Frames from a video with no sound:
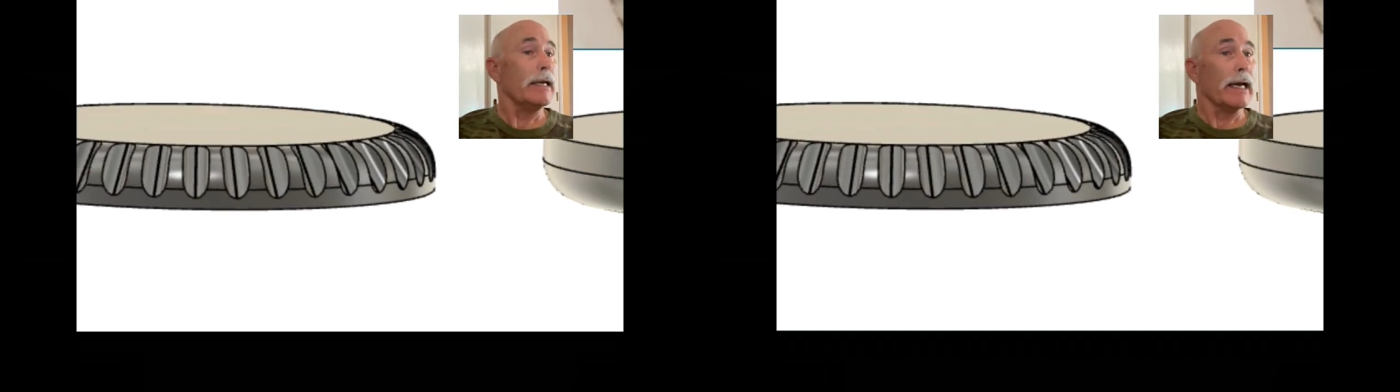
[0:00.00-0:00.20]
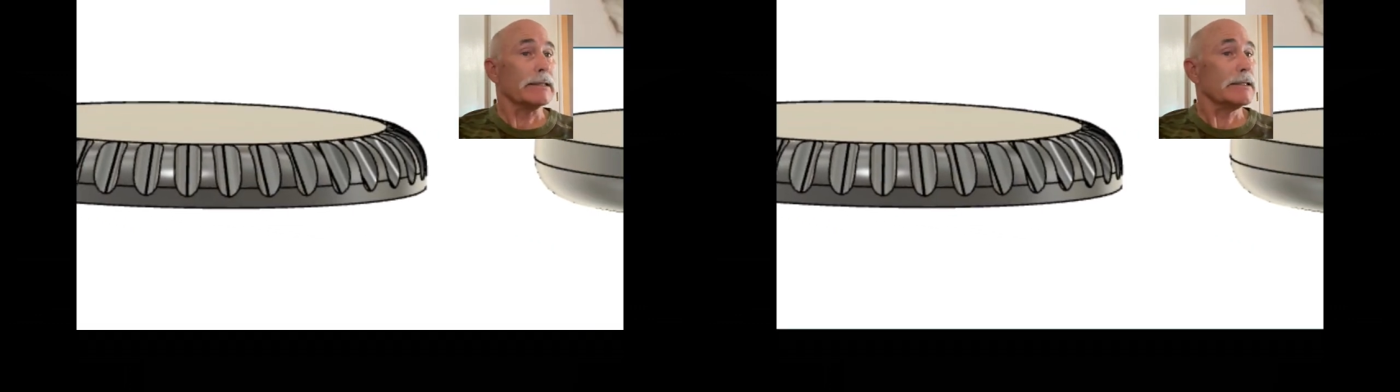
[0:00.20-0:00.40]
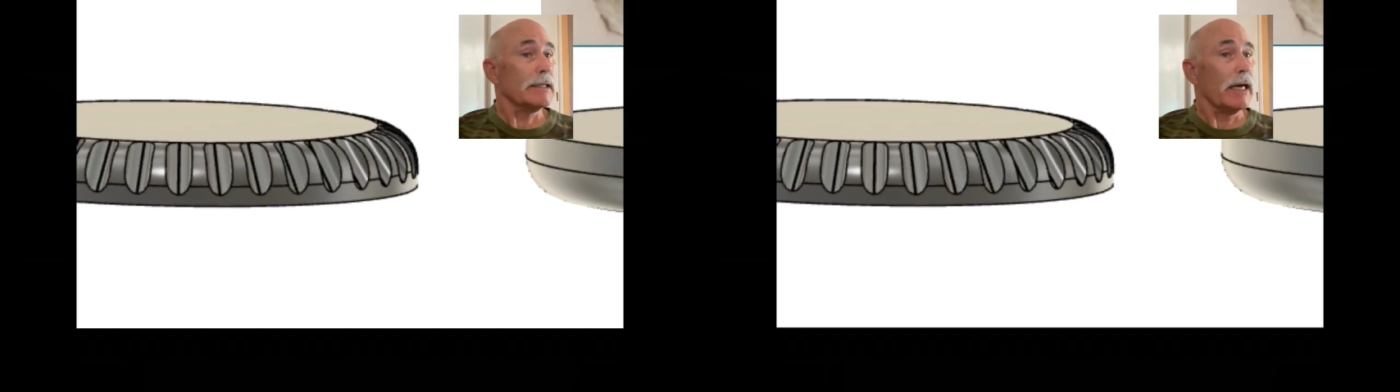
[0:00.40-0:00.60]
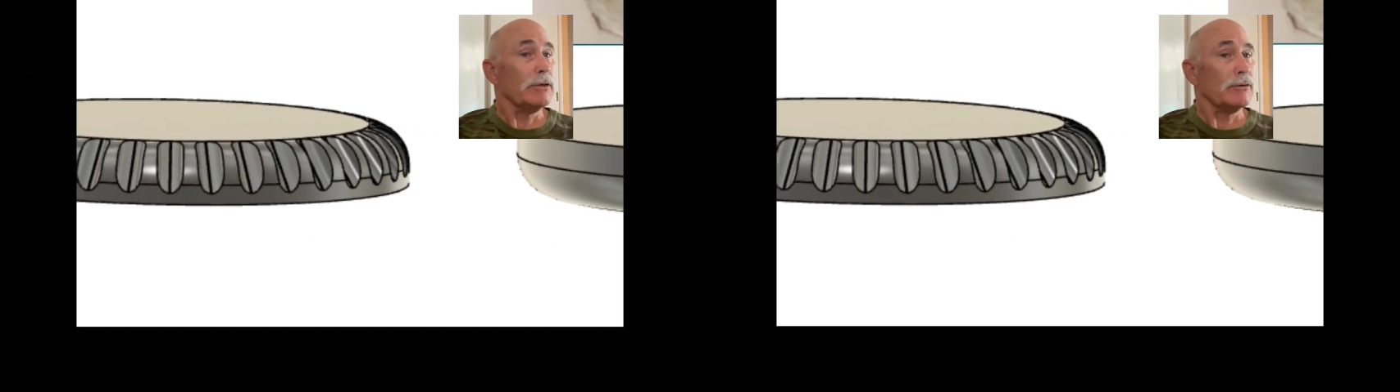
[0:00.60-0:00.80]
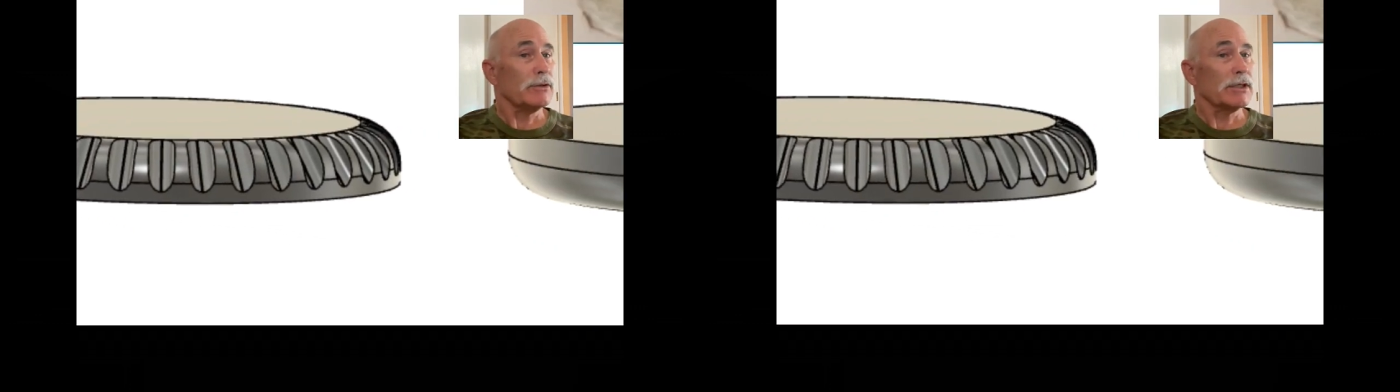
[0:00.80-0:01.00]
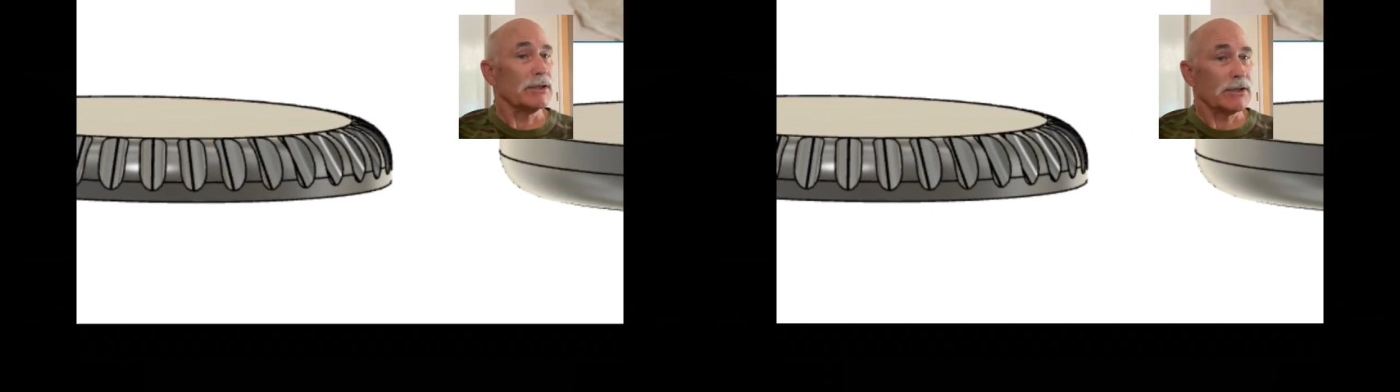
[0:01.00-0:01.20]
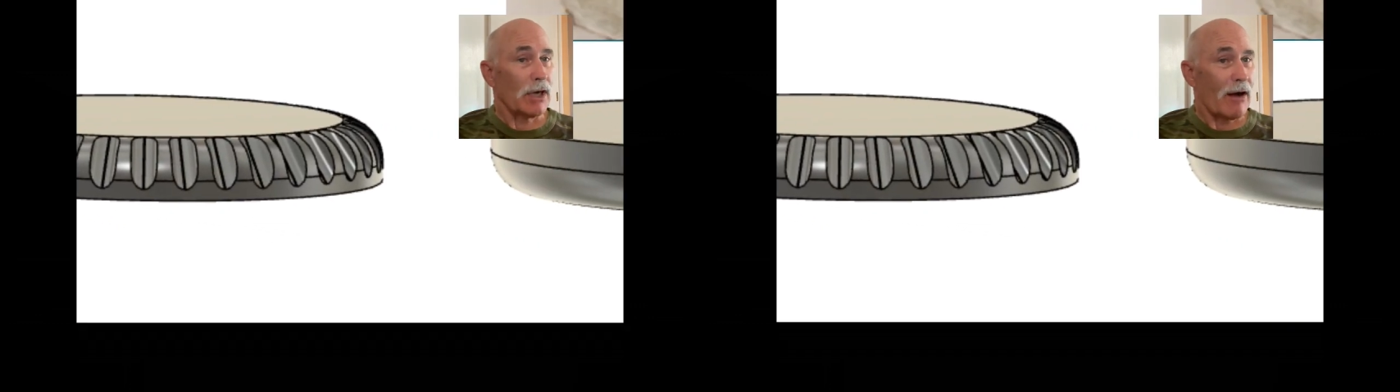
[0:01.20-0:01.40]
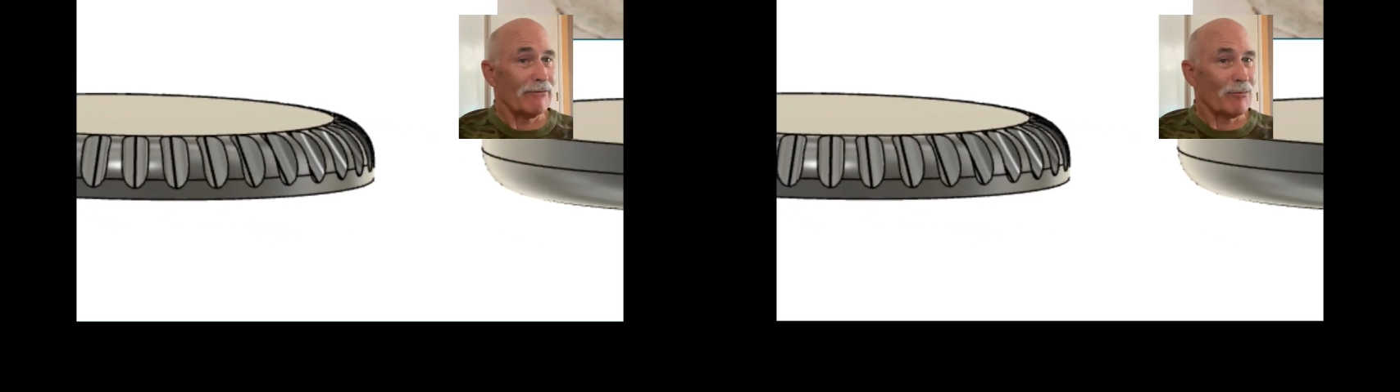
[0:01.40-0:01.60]
Next, I used a
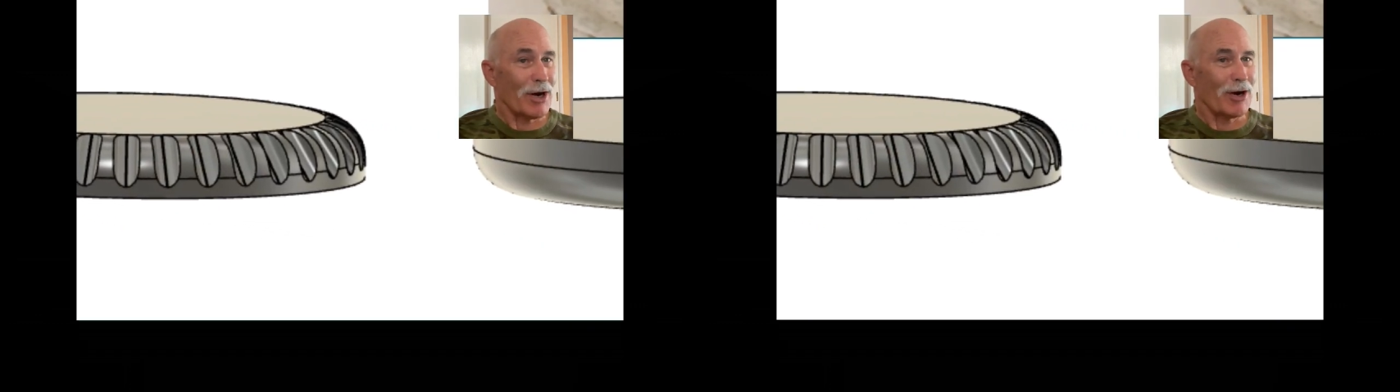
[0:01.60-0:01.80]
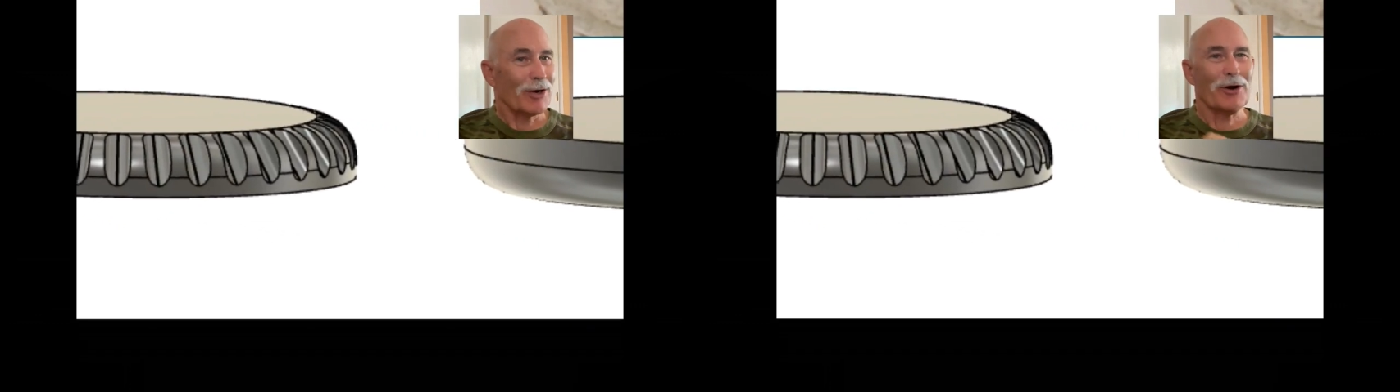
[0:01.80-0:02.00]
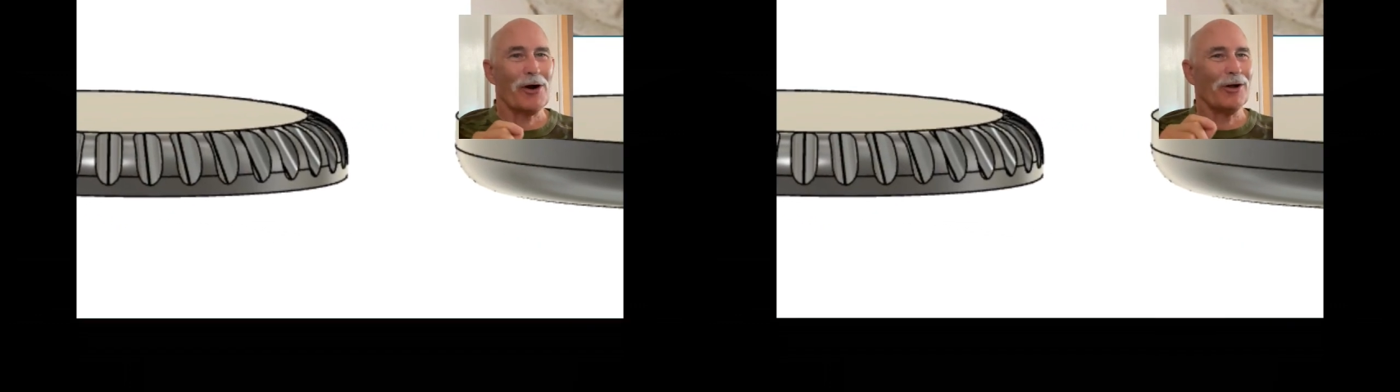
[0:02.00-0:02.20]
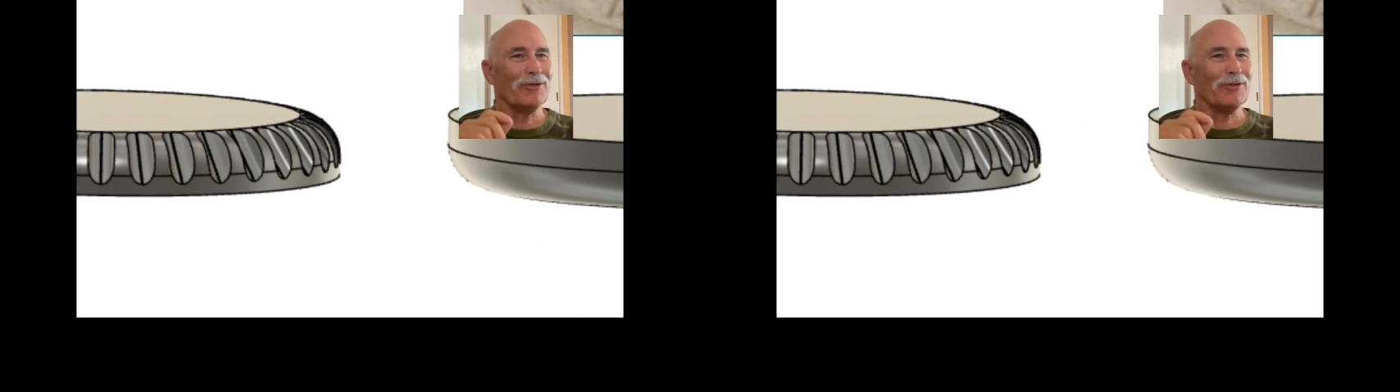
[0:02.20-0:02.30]
software called